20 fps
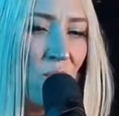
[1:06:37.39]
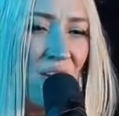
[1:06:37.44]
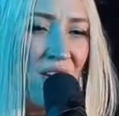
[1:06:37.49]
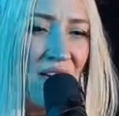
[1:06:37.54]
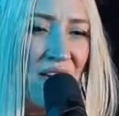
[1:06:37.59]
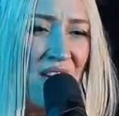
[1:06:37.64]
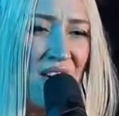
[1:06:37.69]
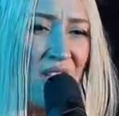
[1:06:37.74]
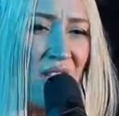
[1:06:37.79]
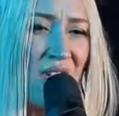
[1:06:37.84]

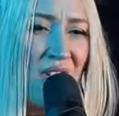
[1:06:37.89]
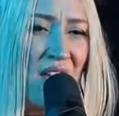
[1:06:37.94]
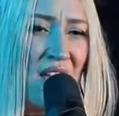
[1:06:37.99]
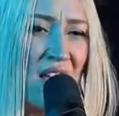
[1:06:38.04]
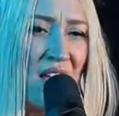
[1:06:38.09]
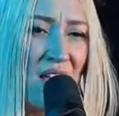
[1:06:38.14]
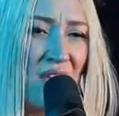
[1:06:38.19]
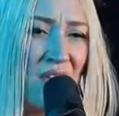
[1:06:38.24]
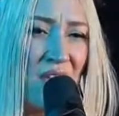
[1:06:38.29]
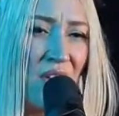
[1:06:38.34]
Will
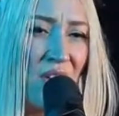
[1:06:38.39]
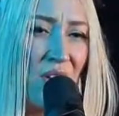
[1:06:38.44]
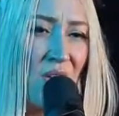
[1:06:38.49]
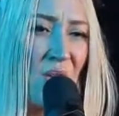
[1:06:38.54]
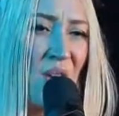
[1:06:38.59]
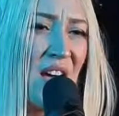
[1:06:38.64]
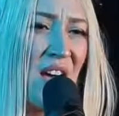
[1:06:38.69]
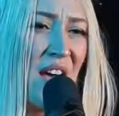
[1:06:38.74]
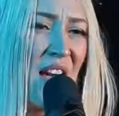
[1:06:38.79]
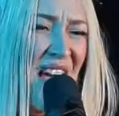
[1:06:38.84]

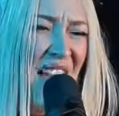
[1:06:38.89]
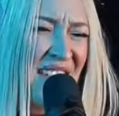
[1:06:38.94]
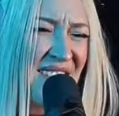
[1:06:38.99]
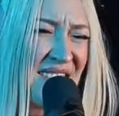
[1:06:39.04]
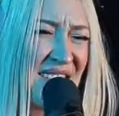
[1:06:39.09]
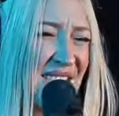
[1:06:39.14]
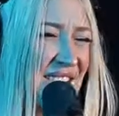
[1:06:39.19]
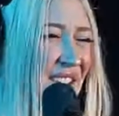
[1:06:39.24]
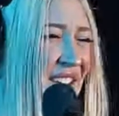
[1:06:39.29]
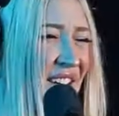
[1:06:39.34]
you
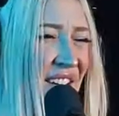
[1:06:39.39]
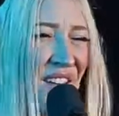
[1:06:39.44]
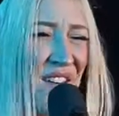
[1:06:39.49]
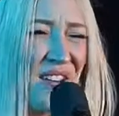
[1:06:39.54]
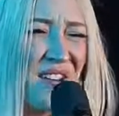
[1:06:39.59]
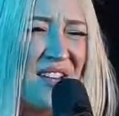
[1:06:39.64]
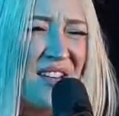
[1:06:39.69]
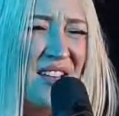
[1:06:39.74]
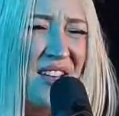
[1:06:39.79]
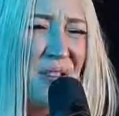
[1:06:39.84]

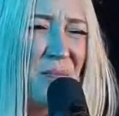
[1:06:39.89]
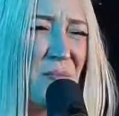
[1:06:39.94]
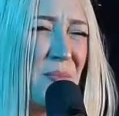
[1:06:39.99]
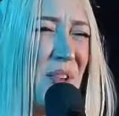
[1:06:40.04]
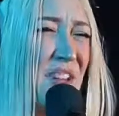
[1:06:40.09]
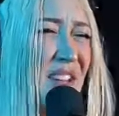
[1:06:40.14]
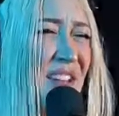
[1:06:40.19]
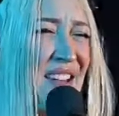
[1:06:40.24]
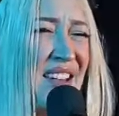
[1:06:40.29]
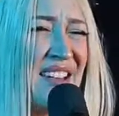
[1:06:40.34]
still
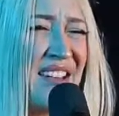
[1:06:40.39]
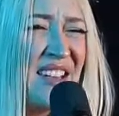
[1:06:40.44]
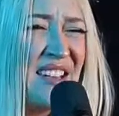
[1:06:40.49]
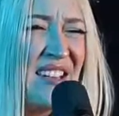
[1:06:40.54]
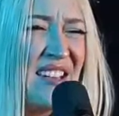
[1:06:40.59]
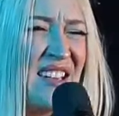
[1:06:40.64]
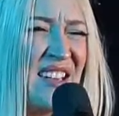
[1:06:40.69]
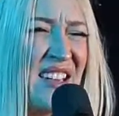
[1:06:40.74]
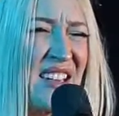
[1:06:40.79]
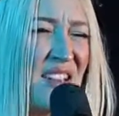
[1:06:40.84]
be
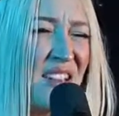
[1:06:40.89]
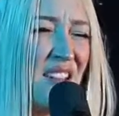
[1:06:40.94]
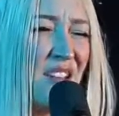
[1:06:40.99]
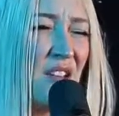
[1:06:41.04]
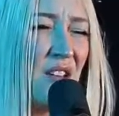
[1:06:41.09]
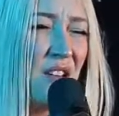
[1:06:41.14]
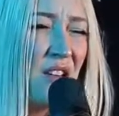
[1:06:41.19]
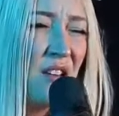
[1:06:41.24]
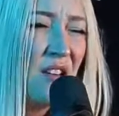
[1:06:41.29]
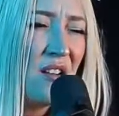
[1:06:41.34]

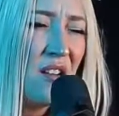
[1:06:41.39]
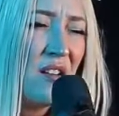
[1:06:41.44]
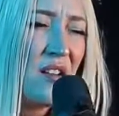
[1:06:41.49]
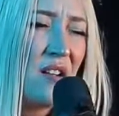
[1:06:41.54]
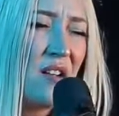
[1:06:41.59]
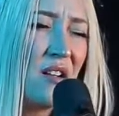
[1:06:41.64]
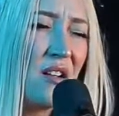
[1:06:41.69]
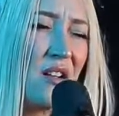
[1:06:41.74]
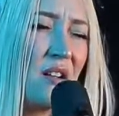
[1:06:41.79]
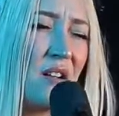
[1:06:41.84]
here?
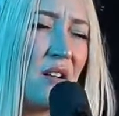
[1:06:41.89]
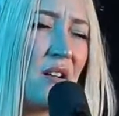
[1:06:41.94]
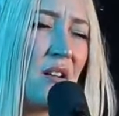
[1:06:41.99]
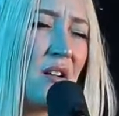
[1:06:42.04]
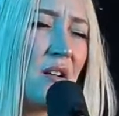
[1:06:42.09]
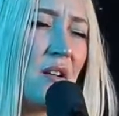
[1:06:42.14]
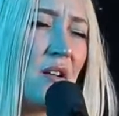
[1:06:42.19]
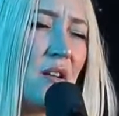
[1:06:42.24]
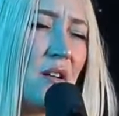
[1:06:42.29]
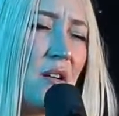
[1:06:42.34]

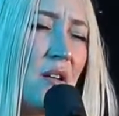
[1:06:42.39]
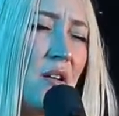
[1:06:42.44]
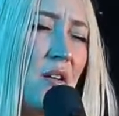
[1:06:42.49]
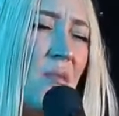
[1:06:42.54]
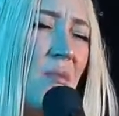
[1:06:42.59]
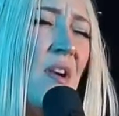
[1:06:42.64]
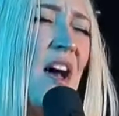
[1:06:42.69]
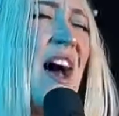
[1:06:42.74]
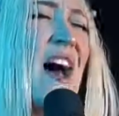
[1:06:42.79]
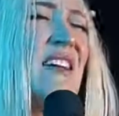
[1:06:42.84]

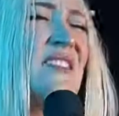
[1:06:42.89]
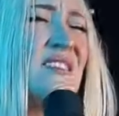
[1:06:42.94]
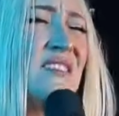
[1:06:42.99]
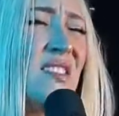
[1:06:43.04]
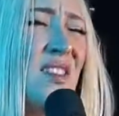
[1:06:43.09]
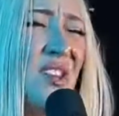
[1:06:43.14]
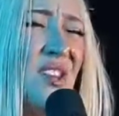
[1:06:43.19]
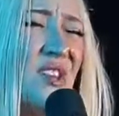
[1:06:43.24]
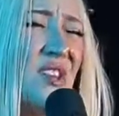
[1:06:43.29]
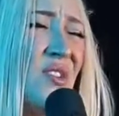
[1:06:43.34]
I'm
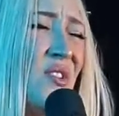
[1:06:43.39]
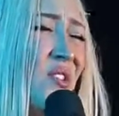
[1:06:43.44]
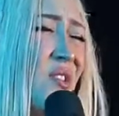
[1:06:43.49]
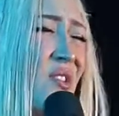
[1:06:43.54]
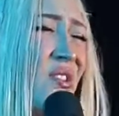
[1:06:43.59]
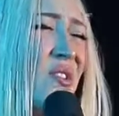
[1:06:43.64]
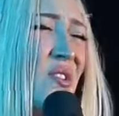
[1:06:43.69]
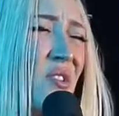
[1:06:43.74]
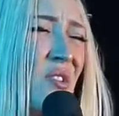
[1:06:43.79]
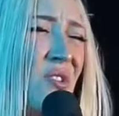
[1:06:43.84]
asking you.
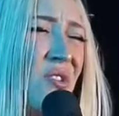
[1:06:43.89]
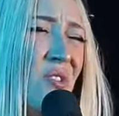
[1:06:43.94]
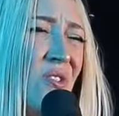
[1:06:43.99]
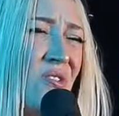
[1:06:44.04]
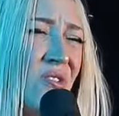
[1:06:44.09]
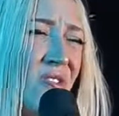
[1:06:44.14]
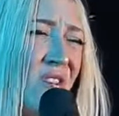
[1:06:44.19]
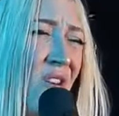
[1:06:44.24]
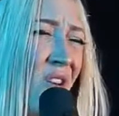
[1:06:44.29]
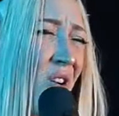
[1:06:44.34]

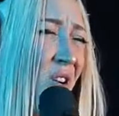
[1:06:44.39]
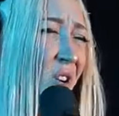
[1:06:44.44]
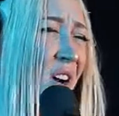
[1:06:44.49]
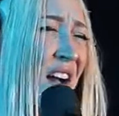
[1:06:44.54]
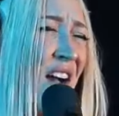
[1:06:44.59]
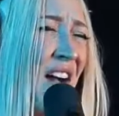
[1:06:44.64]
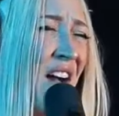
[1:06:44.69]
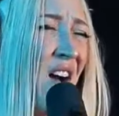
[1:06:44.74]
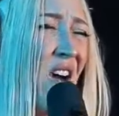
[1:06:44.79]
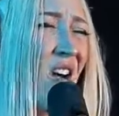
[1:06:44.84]
Oh,
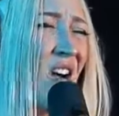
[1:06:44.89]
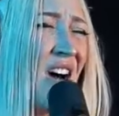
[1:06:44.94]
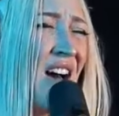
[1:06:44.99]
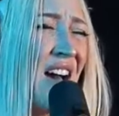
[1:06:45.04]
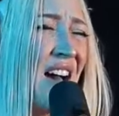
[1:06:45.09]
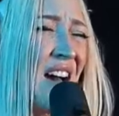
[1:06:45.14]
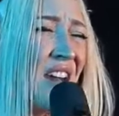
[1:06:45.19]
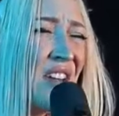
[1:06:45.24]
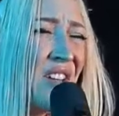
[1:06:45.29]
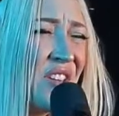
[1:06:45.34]
will
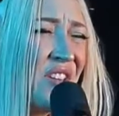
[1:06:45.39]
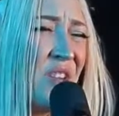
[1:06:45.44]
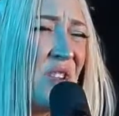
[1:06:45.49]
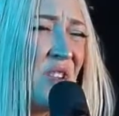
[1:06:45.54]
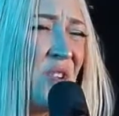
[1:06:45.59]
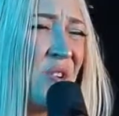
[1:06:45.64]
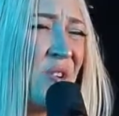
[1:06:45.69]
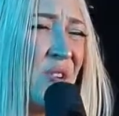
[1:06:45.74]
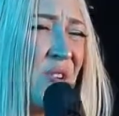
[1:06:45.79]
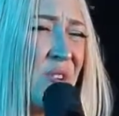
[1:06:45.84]

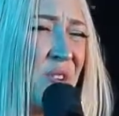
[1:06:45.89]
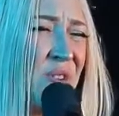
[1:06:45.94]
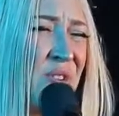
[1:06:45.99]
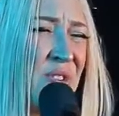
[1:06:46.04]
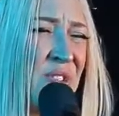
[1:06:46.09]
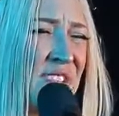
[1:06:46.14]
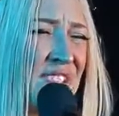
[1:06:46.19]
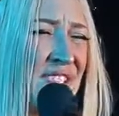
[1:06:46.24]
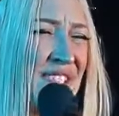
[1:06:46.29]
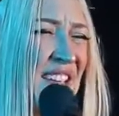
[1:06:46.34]
you
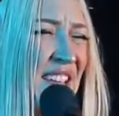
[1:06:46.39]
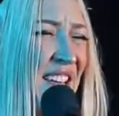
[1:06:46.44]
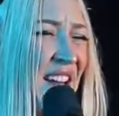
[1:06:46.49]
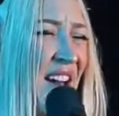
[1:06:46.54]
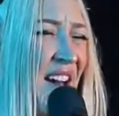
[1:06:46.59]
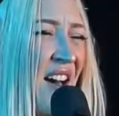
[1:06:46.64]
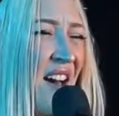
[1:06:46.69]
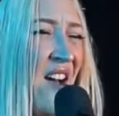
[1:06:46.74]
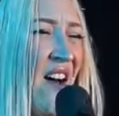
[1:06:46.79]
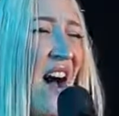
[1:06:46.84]

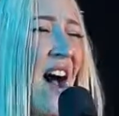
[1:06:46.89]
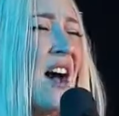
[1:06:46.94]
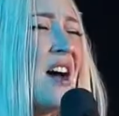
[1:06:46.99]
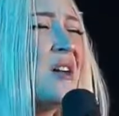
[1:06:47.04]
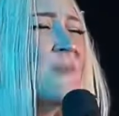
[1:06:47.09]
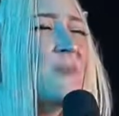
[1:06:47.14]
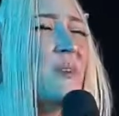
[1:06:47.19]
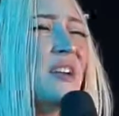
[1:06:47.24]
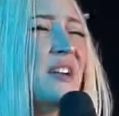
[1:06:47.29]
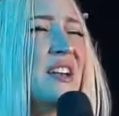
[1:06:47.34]
still
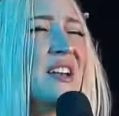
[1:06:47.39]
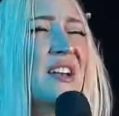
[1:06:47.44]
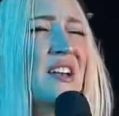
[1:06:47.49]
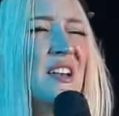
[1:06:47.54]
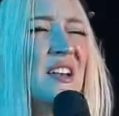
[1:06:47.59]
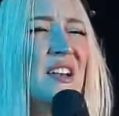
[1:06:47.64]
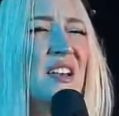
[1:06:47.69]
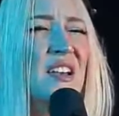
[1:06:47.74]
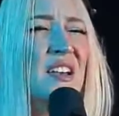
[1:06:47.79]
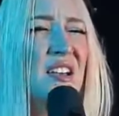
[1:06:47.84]

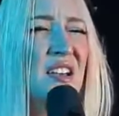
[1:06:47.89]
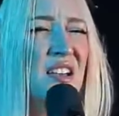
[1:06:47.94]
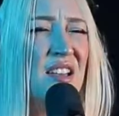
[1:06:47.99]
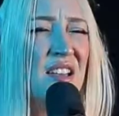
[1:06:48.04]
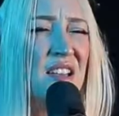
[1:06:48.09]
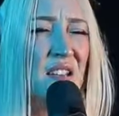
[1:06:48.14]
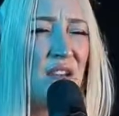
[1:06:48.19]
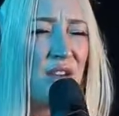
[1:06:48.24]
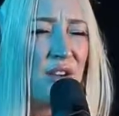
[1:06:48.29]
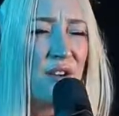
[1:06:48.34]
be
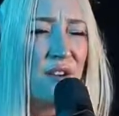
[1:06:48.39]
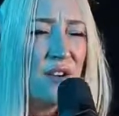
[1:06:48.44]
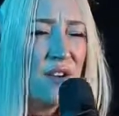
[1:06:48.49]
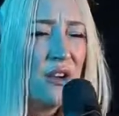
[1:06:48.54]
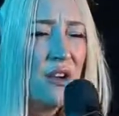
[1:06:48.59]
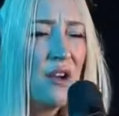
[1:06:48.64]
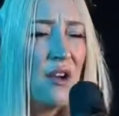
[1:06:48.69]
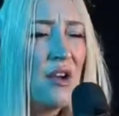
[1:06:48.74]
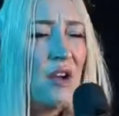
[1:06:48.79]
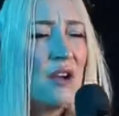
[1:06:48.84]

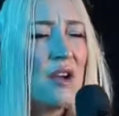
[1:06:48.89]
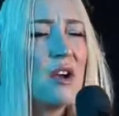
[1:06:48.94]
here?